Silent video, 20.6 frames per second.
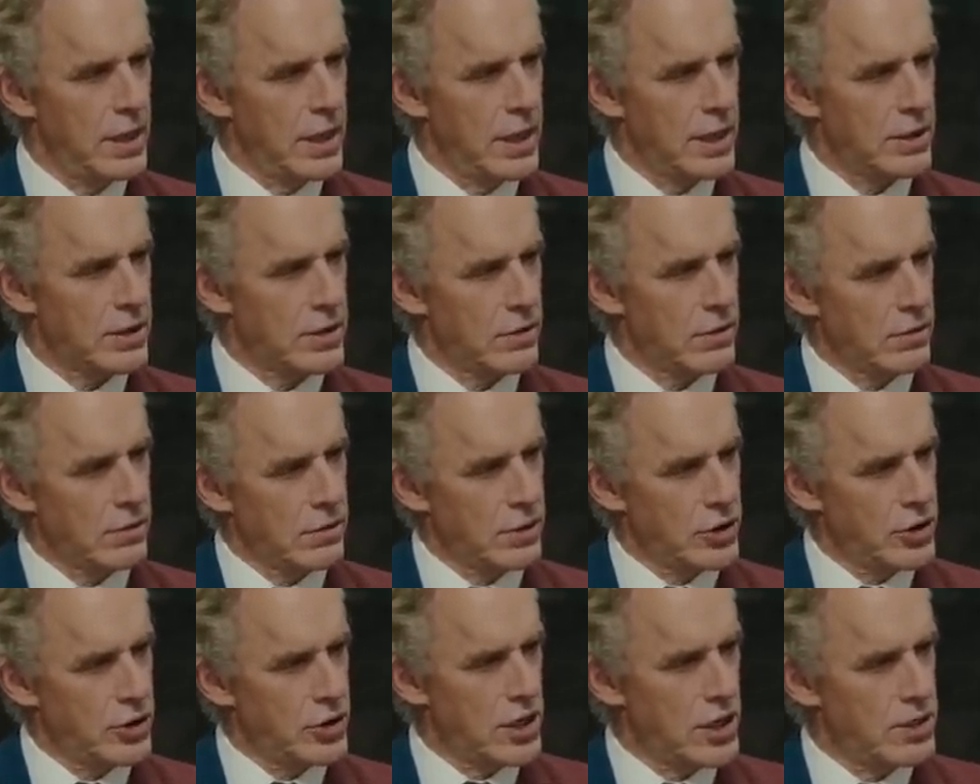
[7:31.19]
And so the
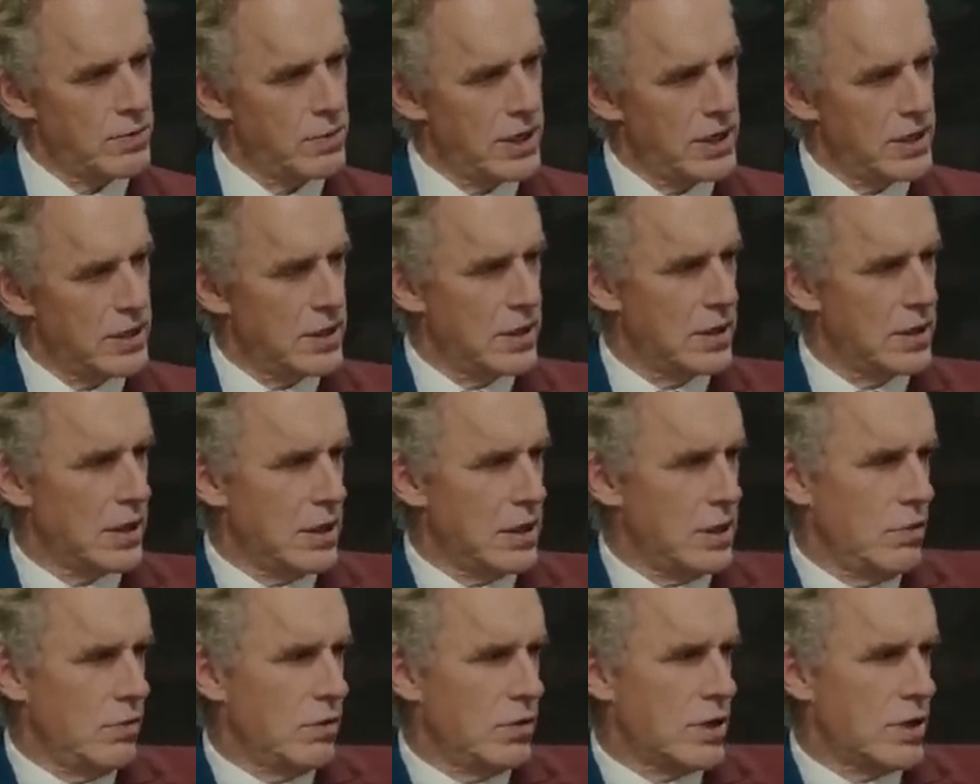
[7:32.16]
judgment isn't the
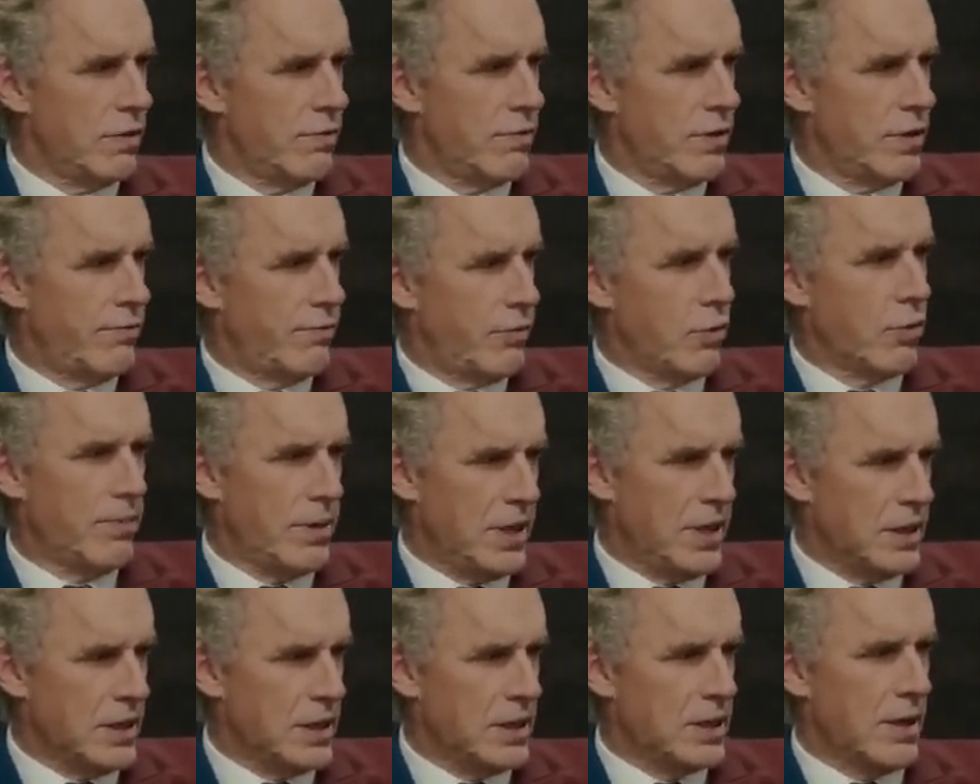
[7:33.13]
use of the
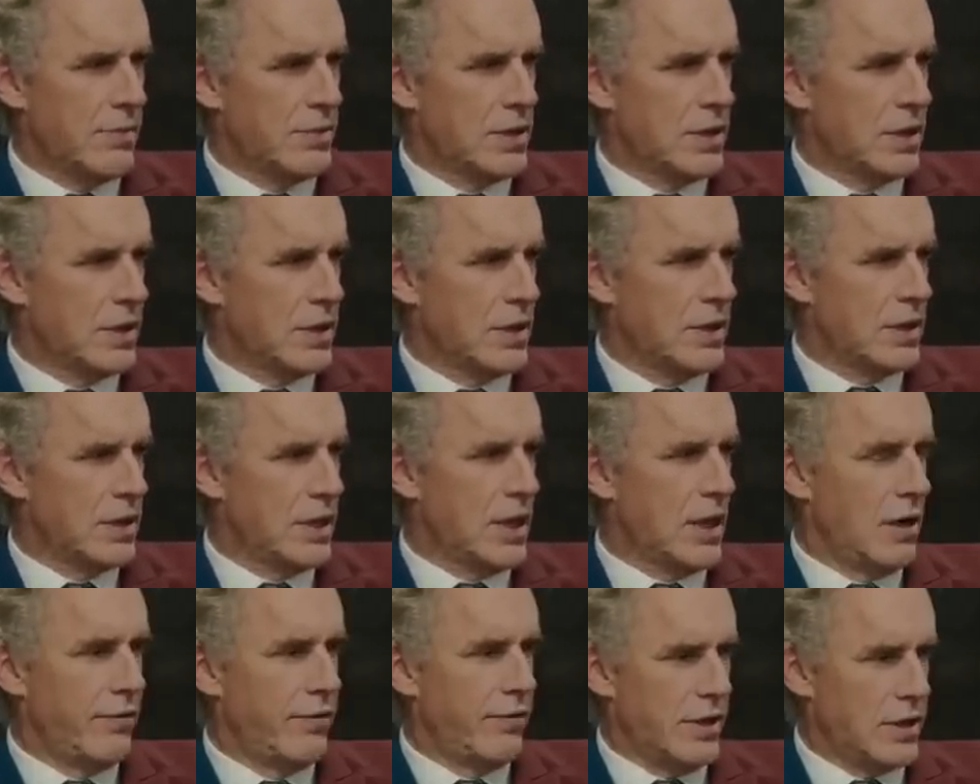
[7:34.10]
forbidden substance
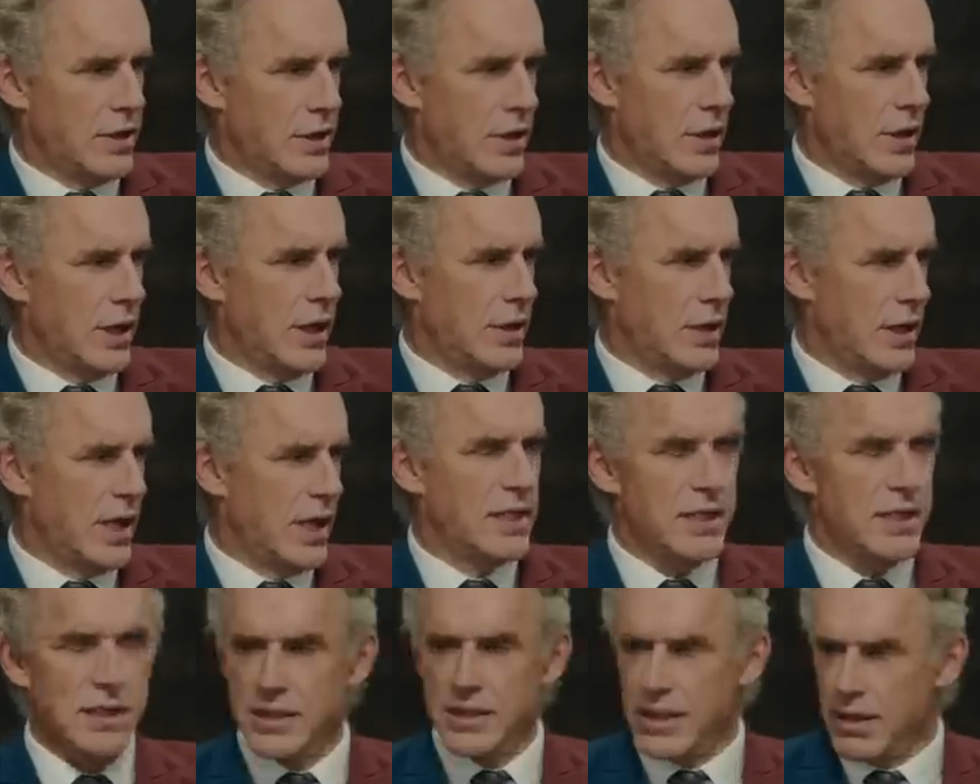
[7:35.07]
itself. It's, it is
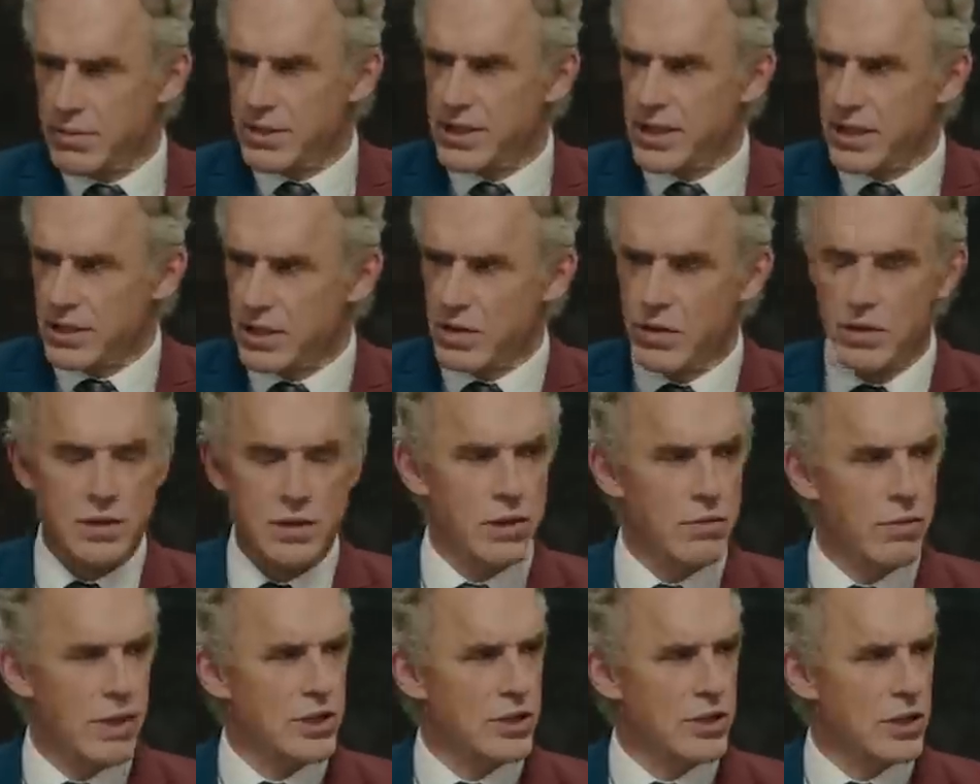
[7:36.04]
in some sense
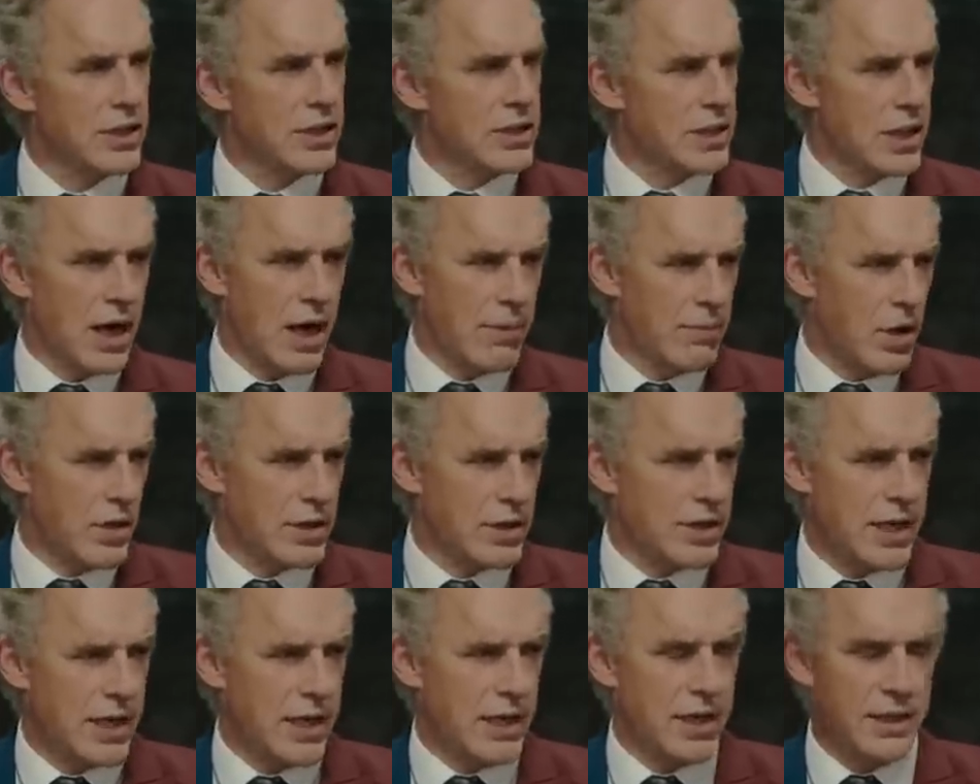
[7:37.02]
consequentialist. And I'm not
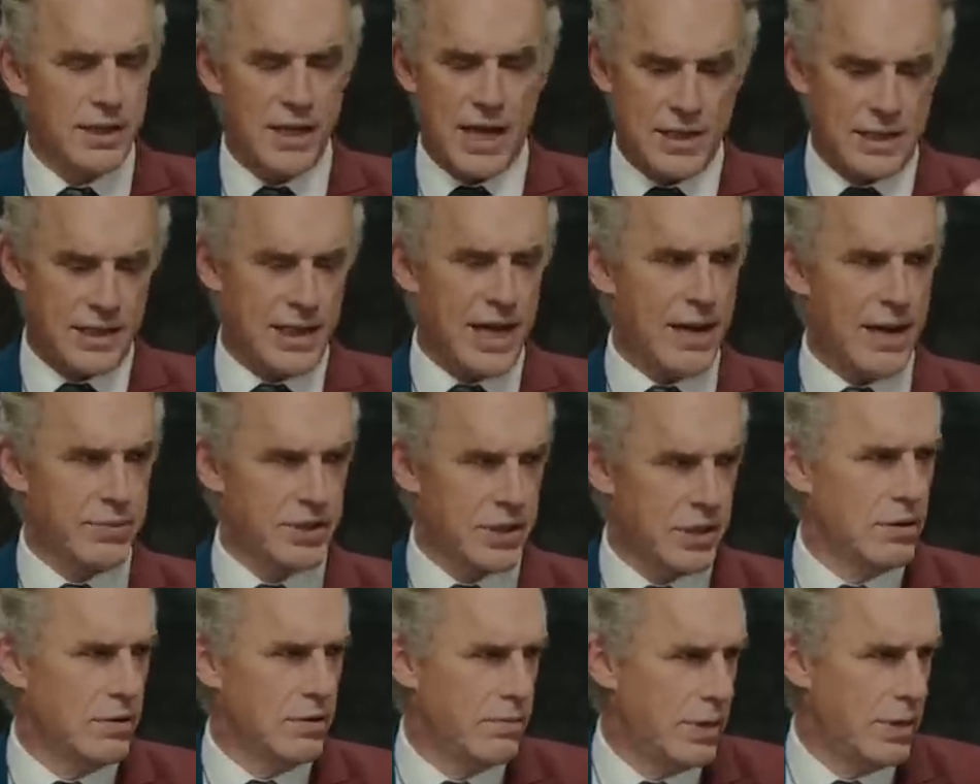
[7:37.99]
saying that that's an
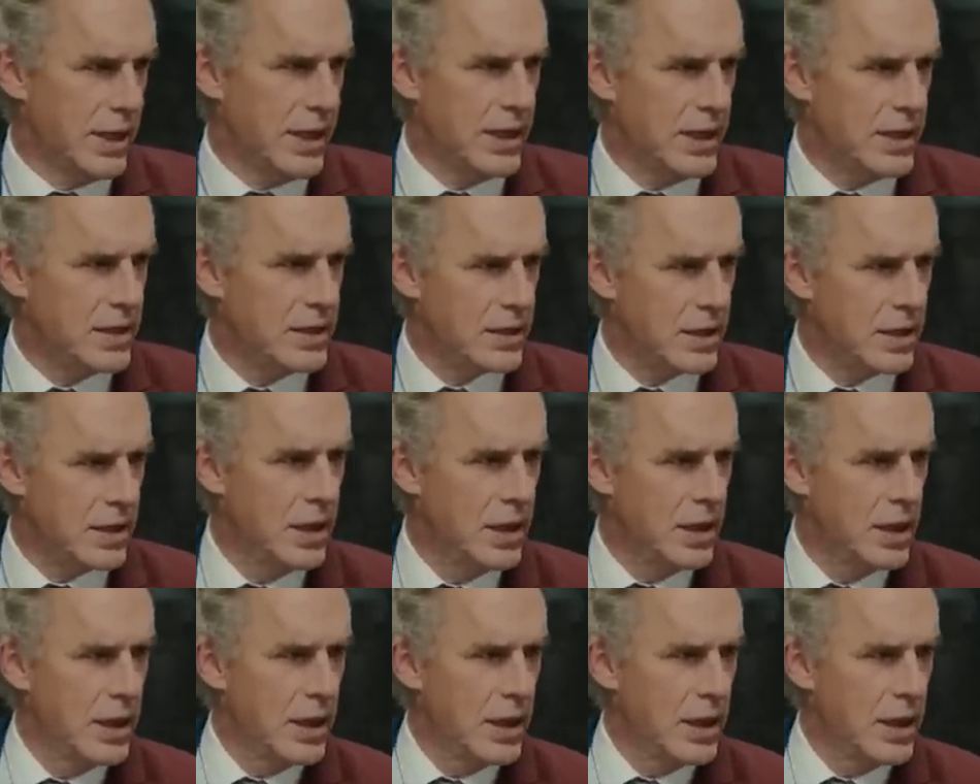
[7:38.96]
absolute, but it is a,